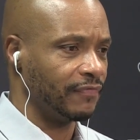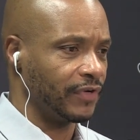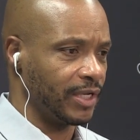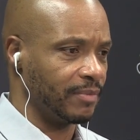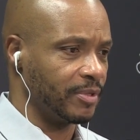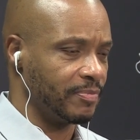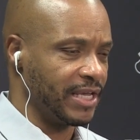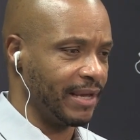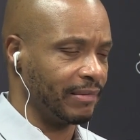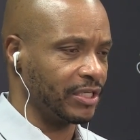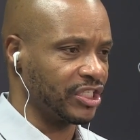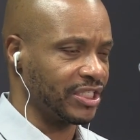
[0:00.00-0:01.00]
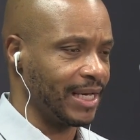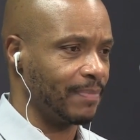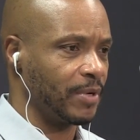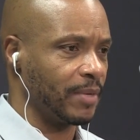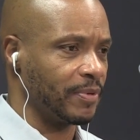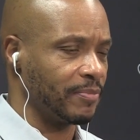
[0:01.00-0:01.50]
for them to be able to
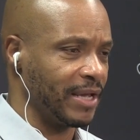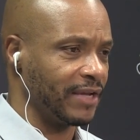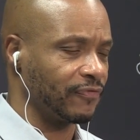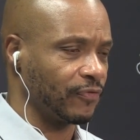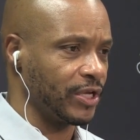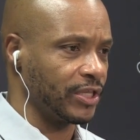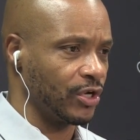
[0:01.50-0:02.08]
step up and make free